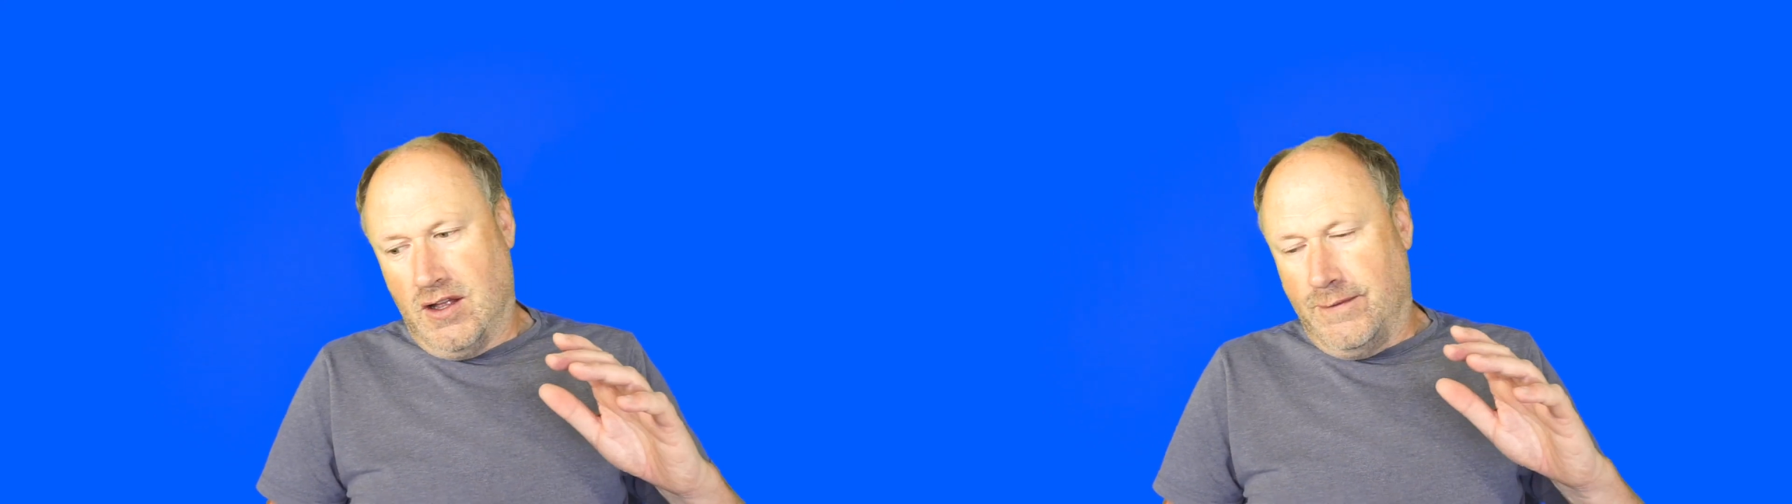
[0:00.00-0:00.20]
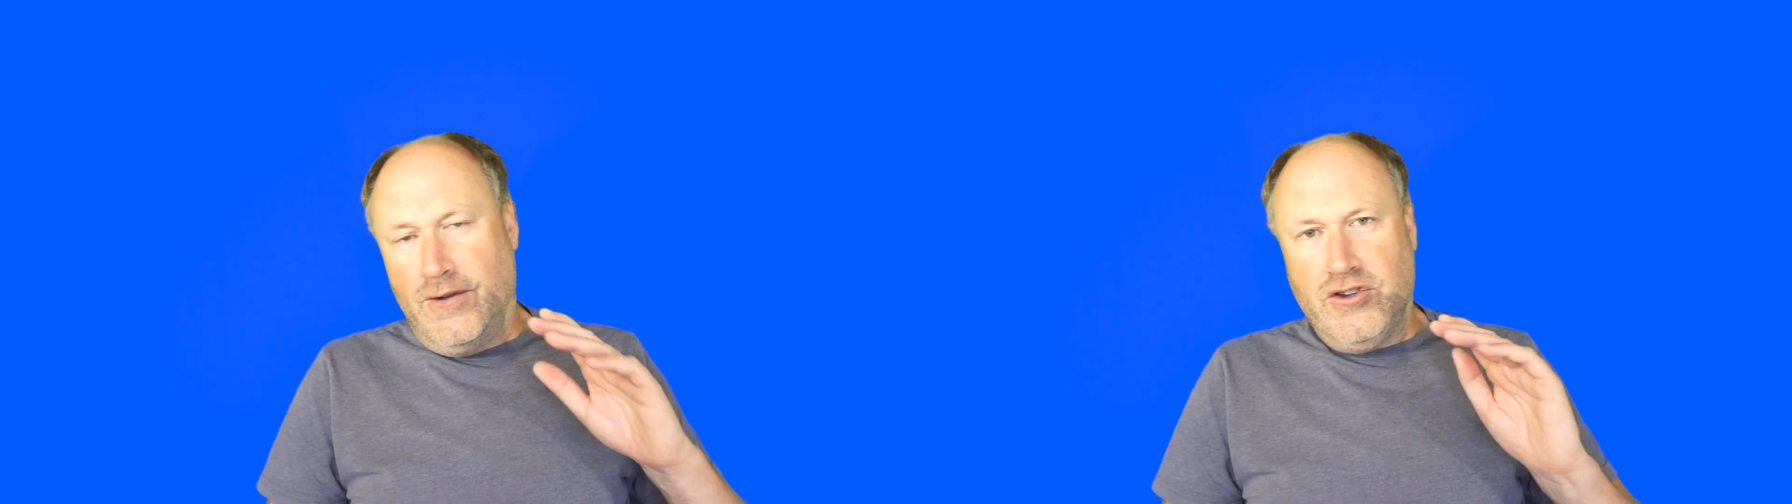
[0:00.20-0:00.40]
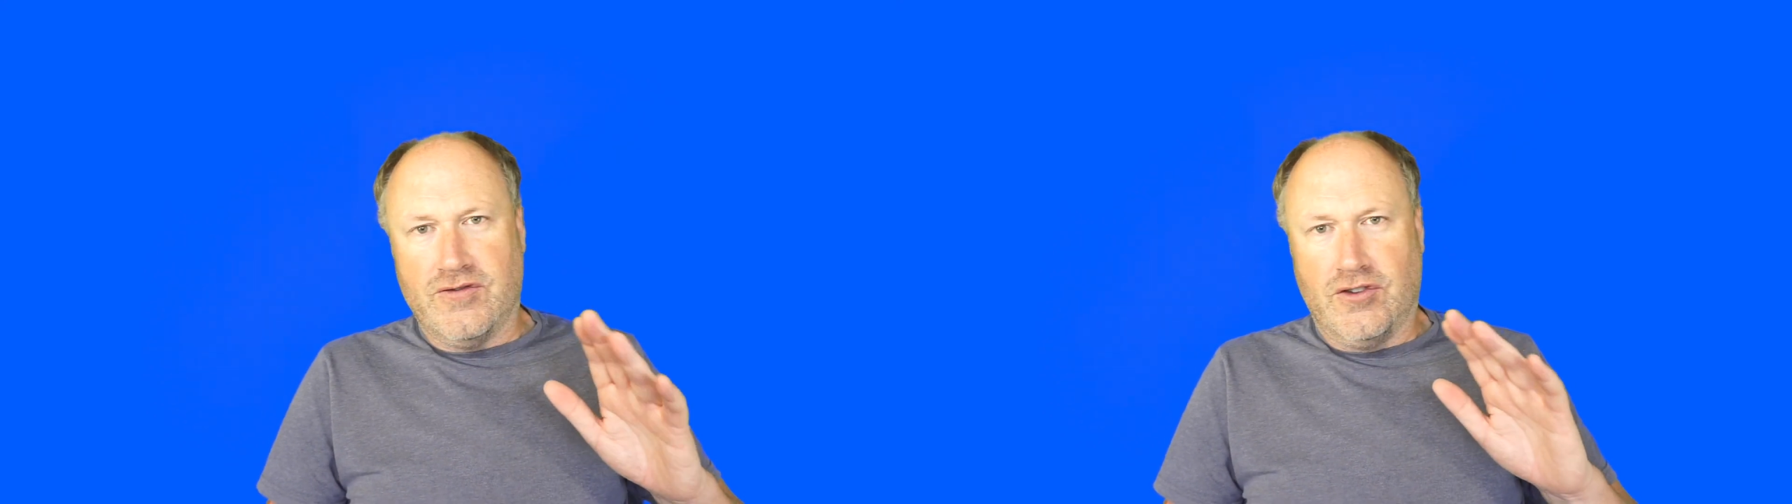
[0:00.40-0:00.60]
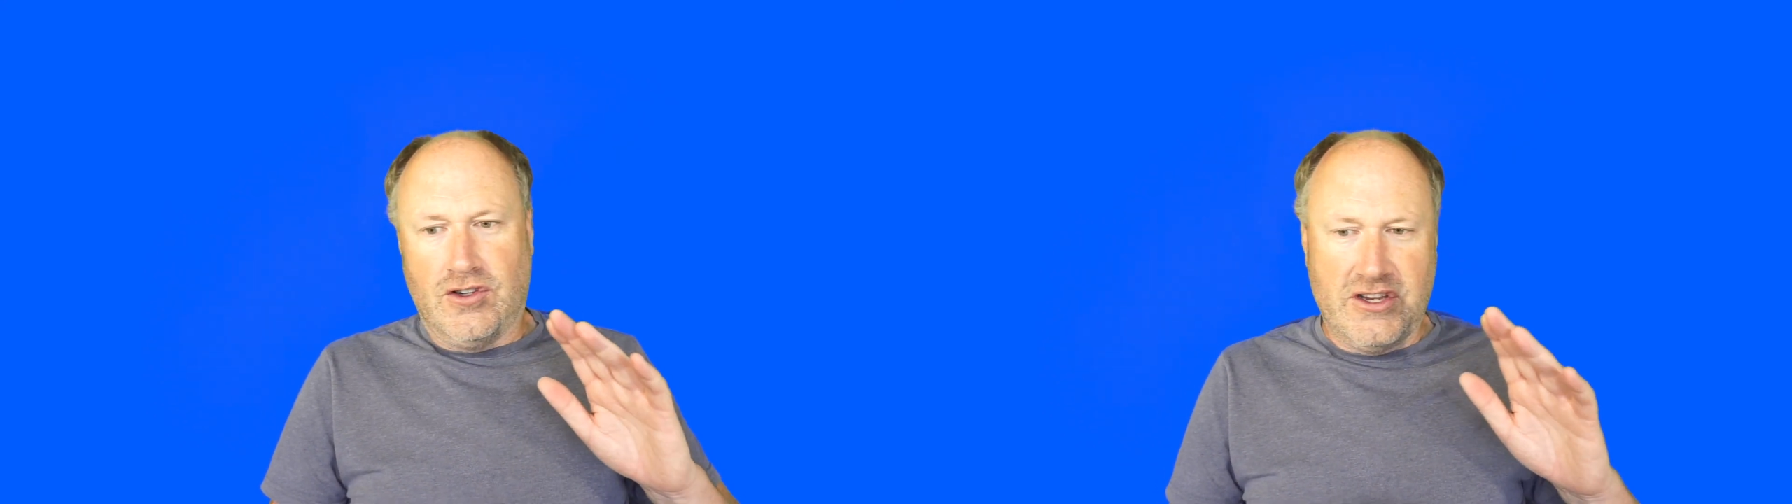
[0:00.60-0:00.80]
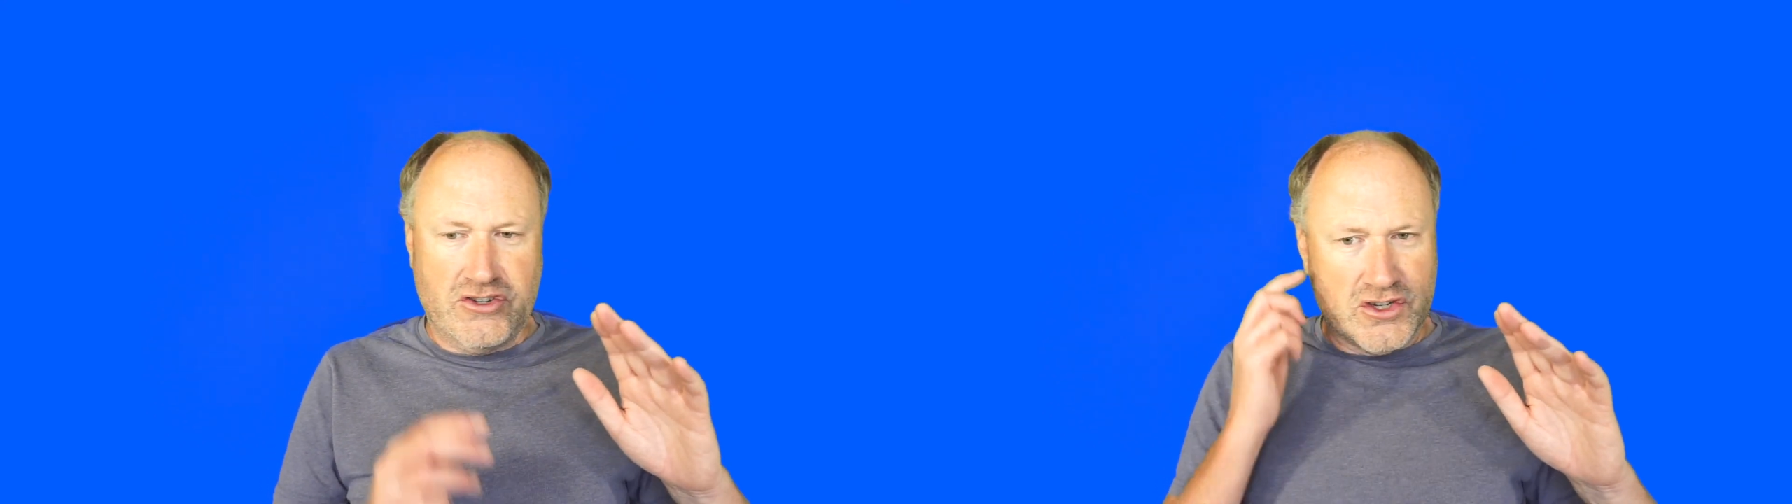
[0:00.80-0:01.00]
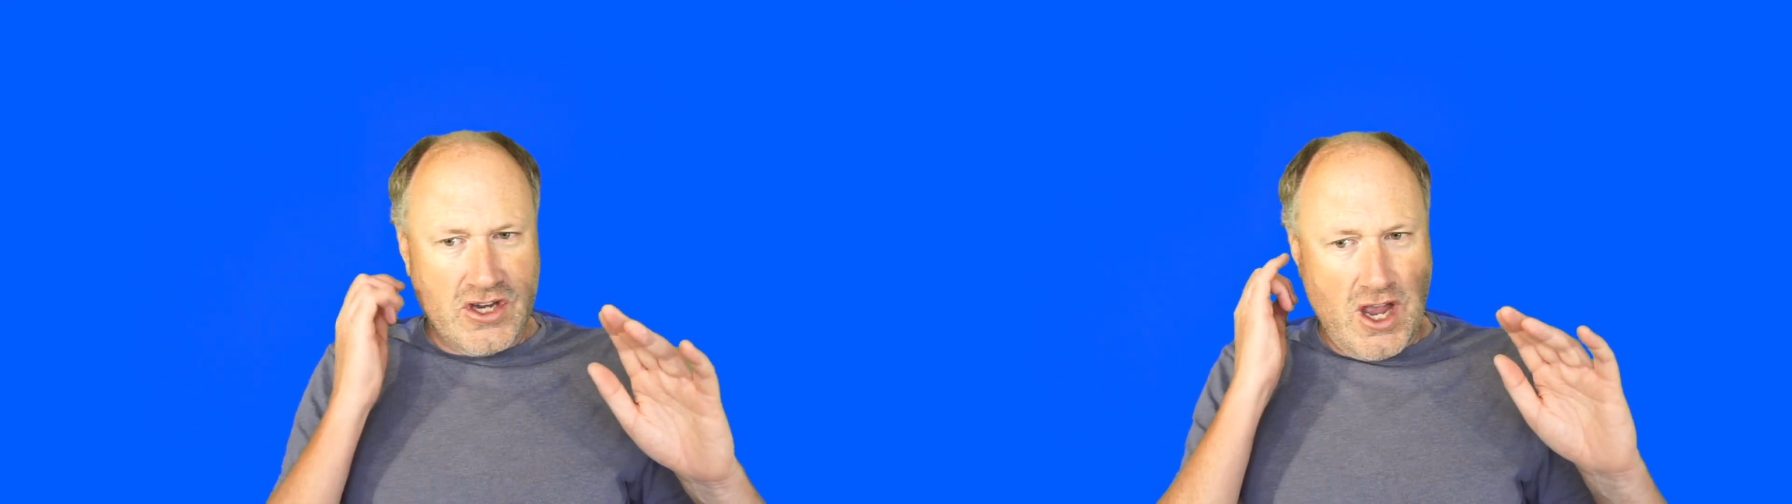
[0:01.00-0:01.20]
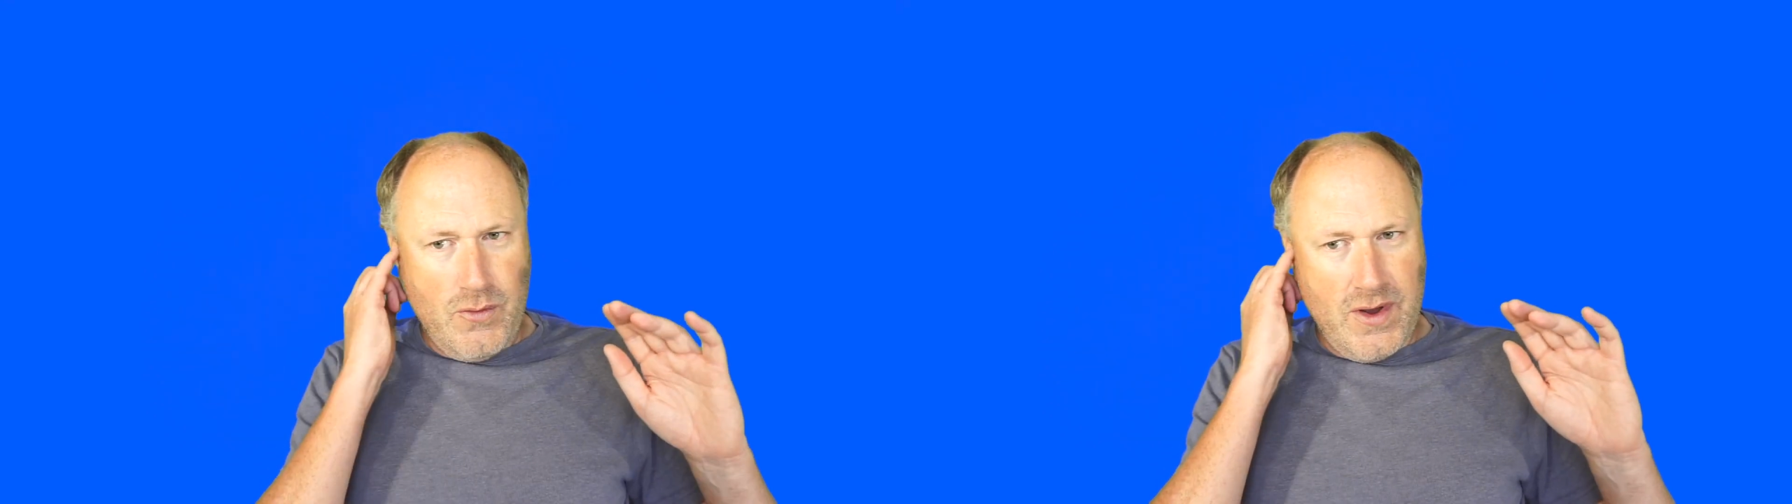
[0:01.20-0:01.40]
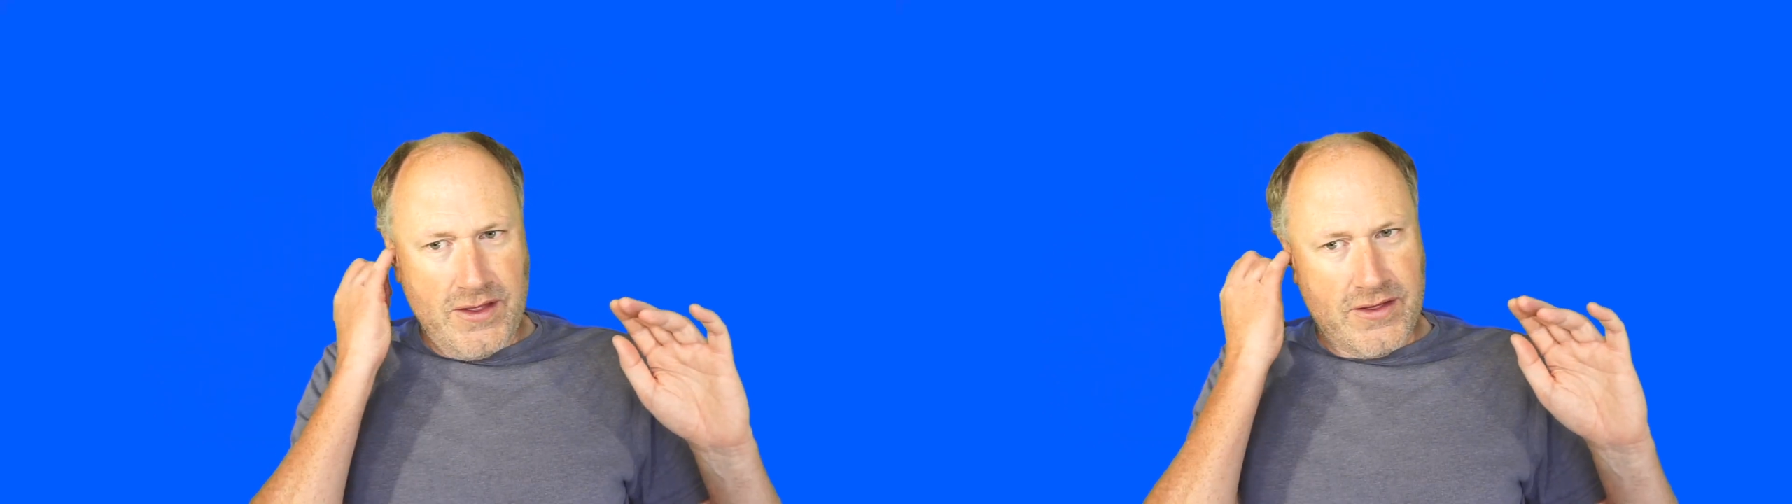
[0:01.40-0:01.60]
first of all, let's just go
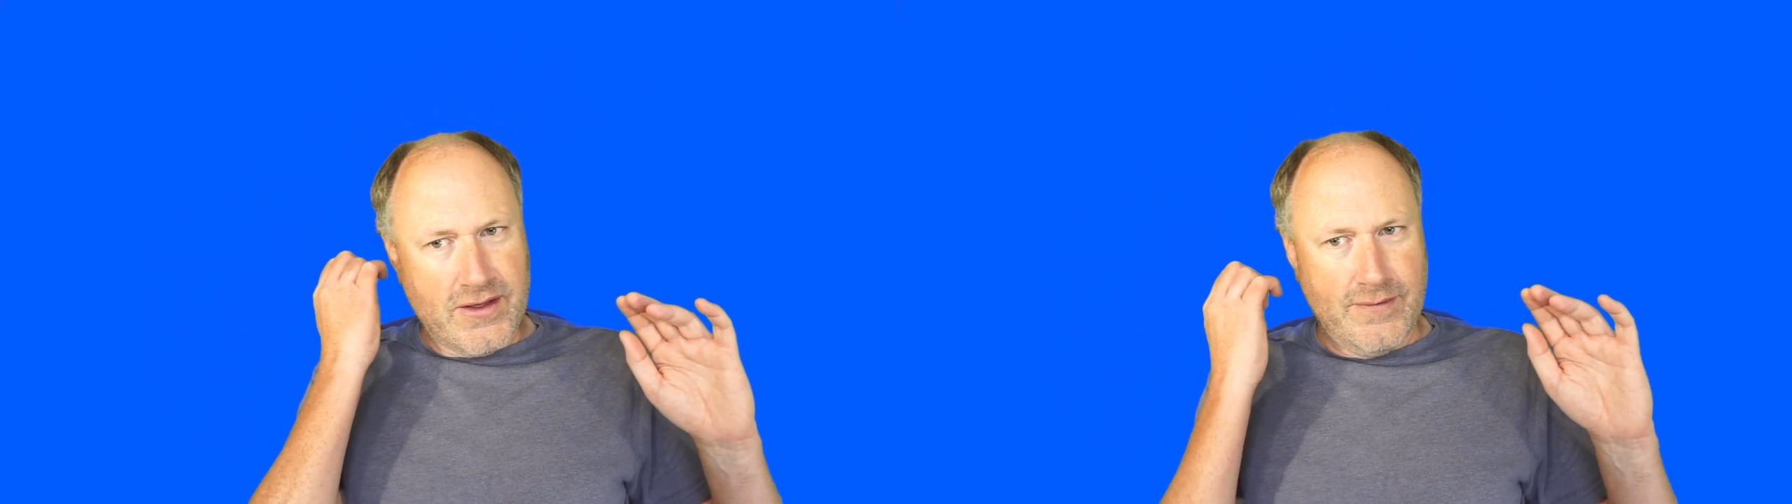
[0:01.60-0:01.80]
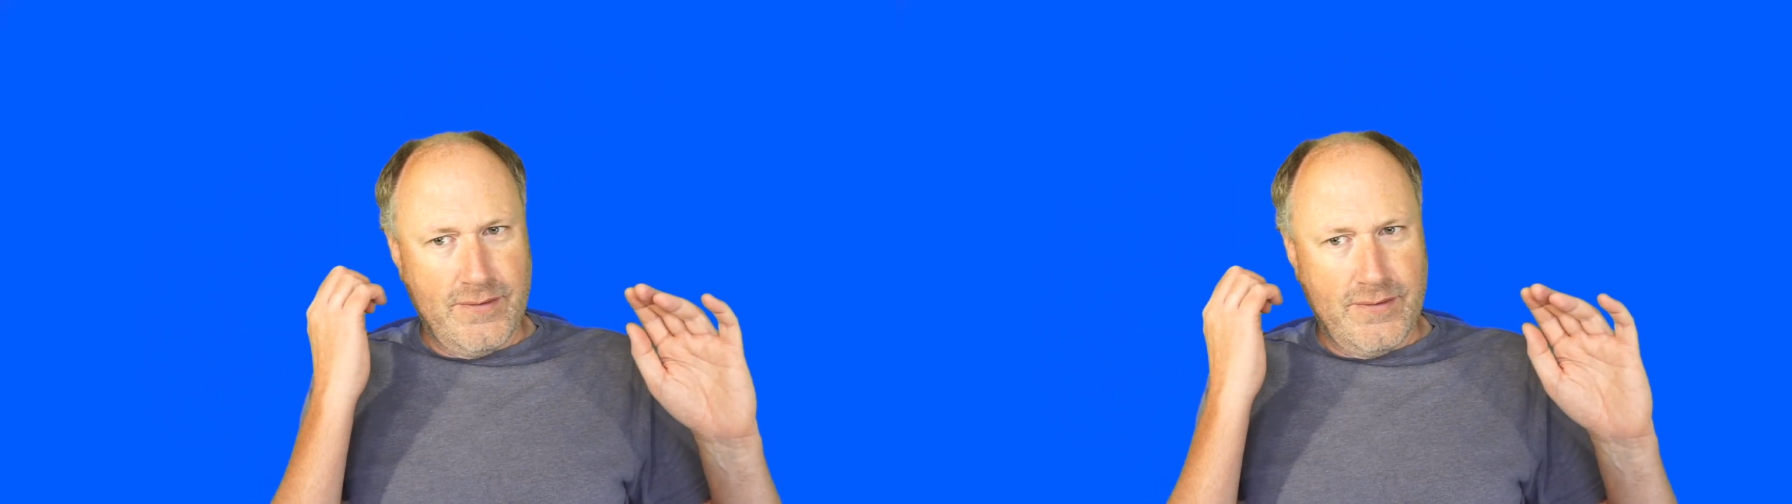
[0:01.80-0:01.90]
with